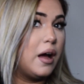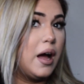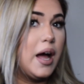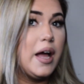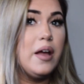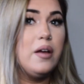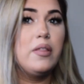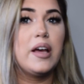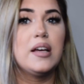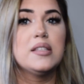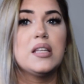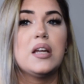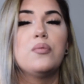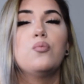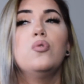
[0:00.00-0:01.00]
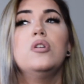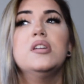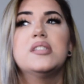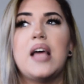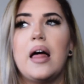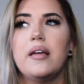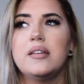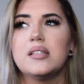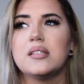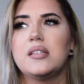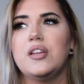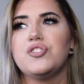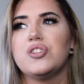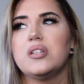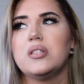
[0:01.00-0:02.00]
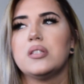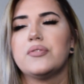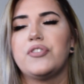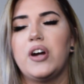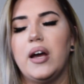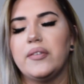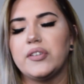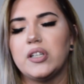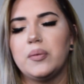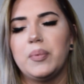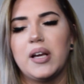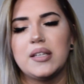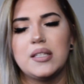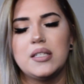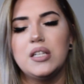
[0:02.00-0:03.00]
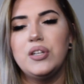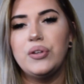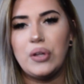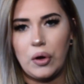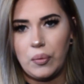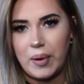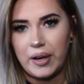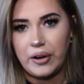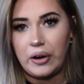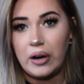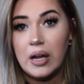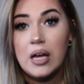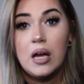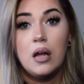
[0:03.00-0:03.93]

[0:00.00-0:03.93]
like I said, I wore Sally's extensions forever because I didn't know better.